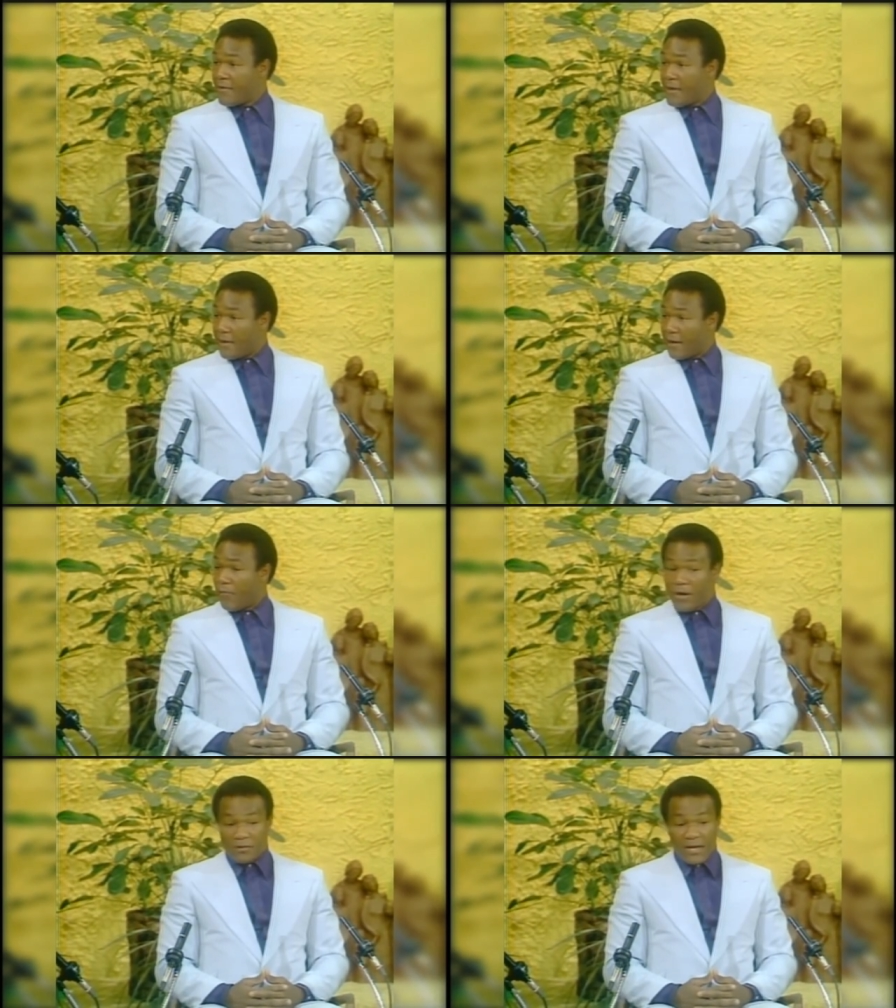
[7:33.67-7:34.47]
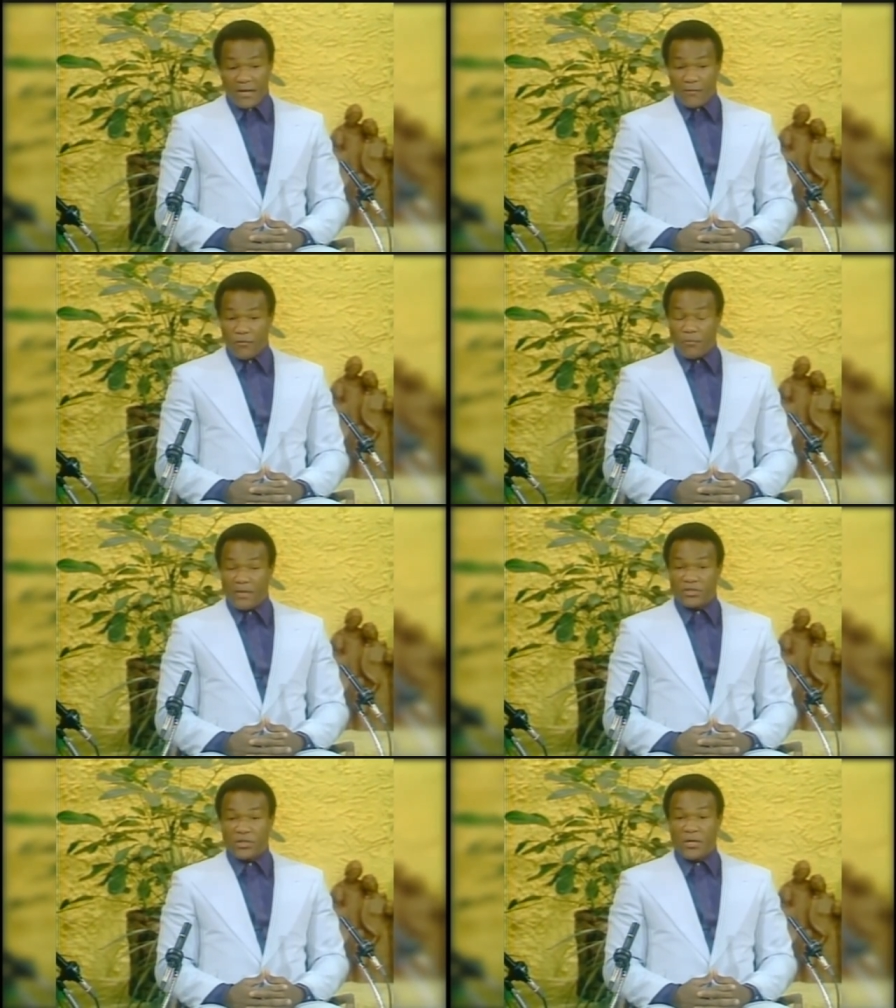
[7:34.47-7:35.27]
I walked out of that room. I
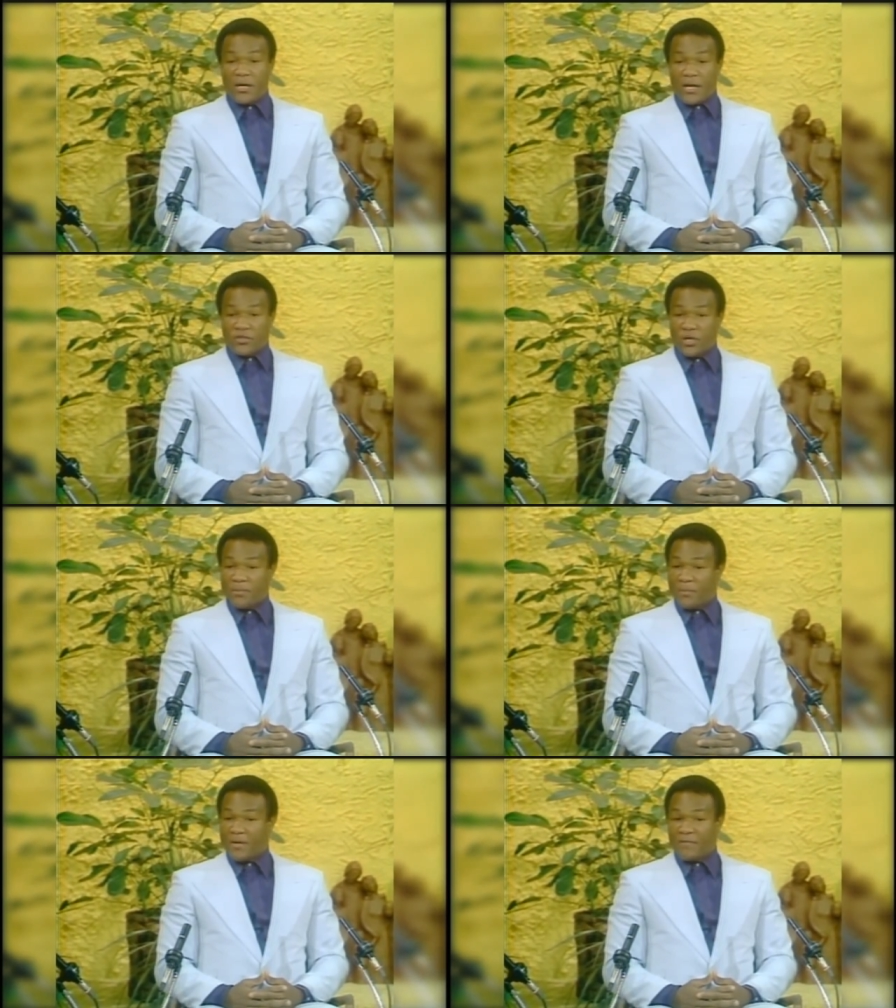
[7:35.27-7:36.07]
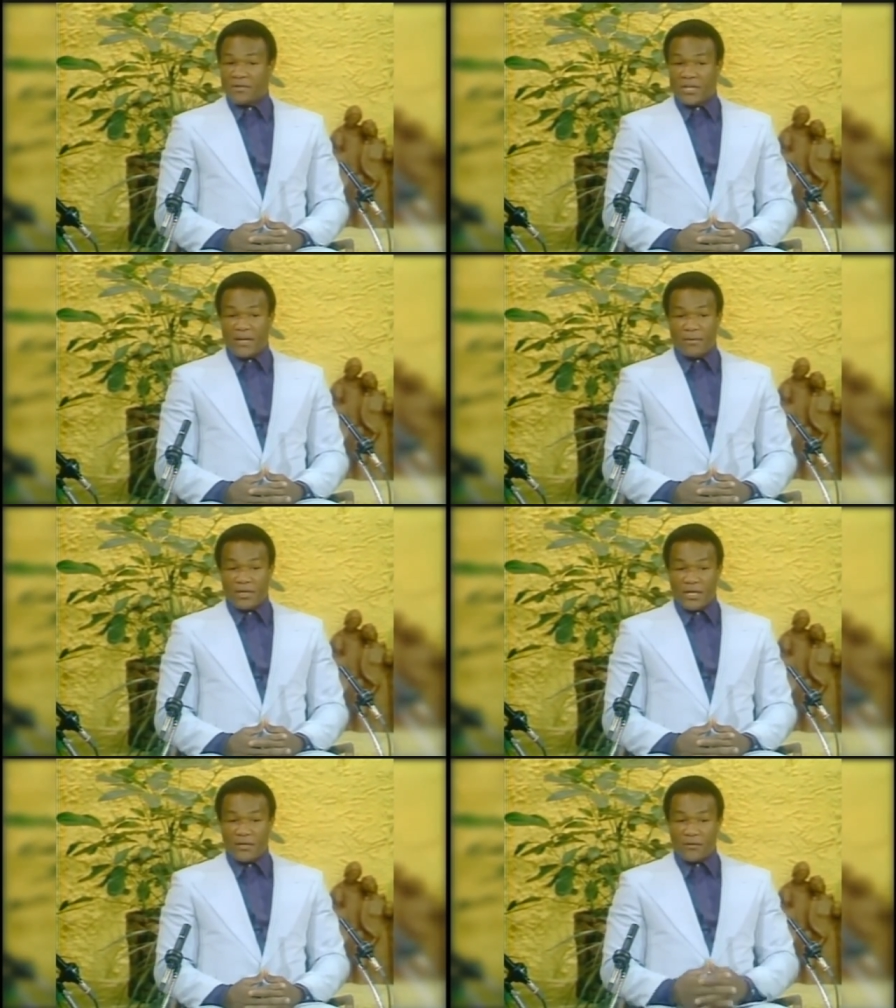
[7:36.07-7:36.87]
jumped up off the table and
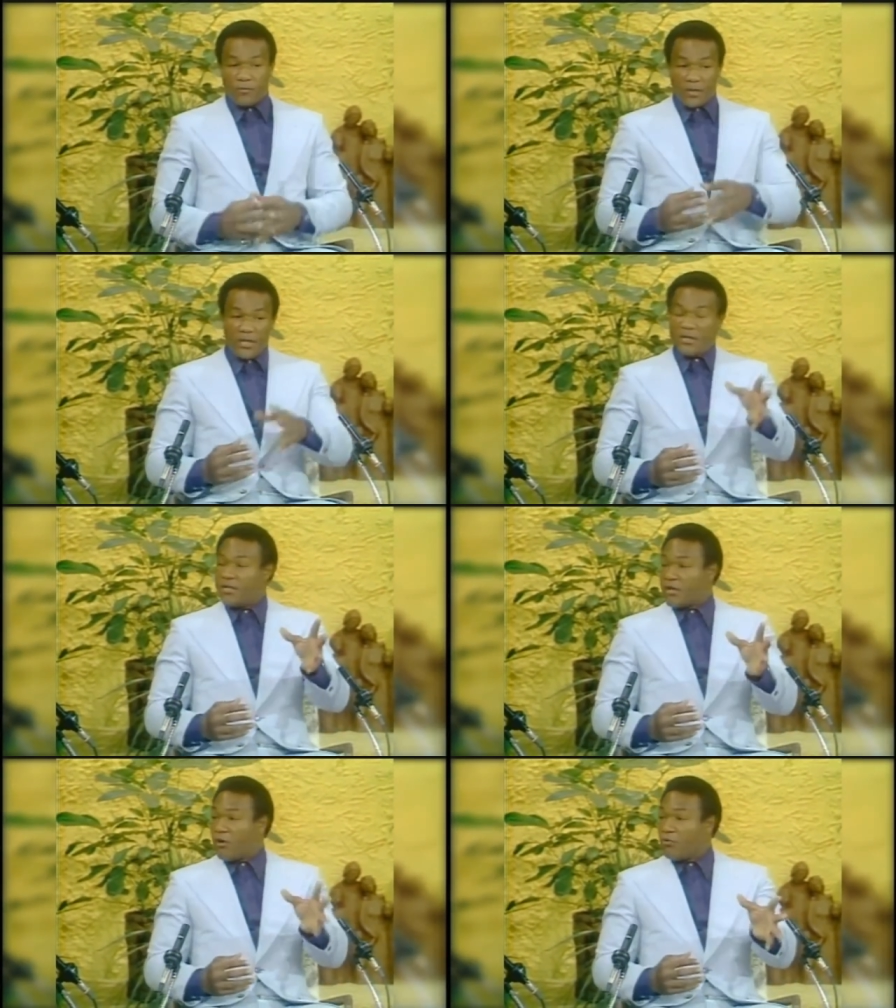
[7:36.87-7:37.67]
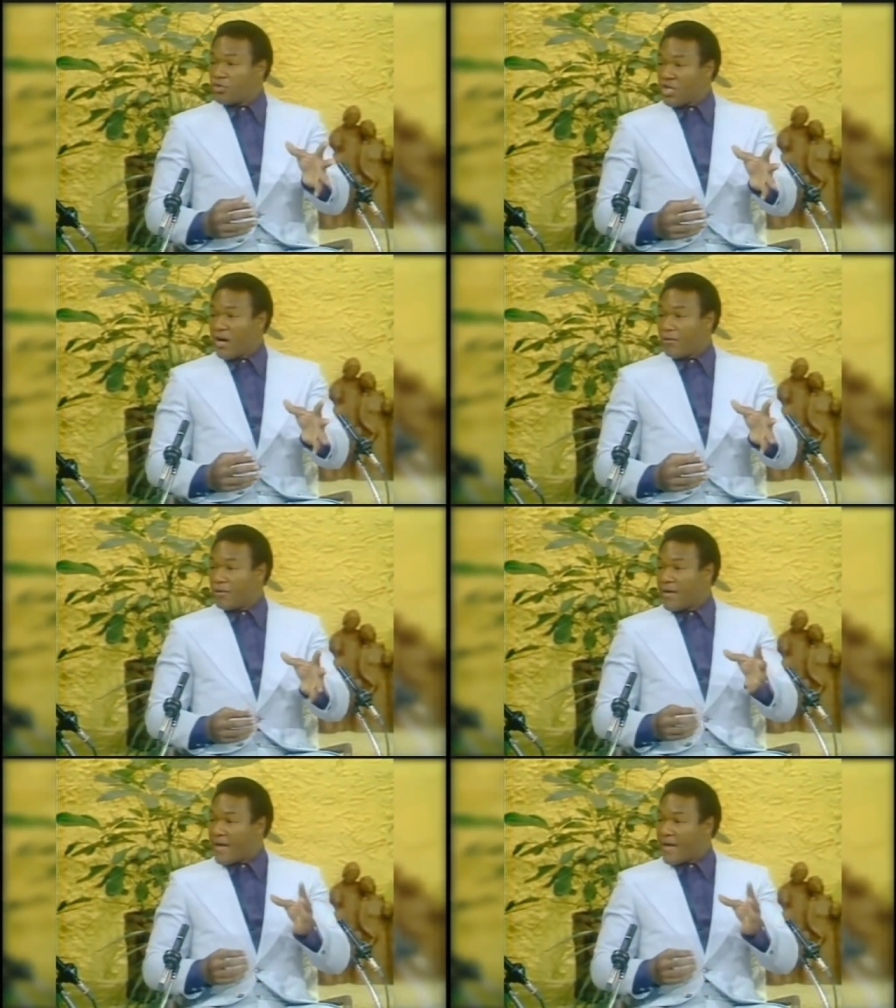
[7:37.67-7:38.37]
hit, hit in a cold shower.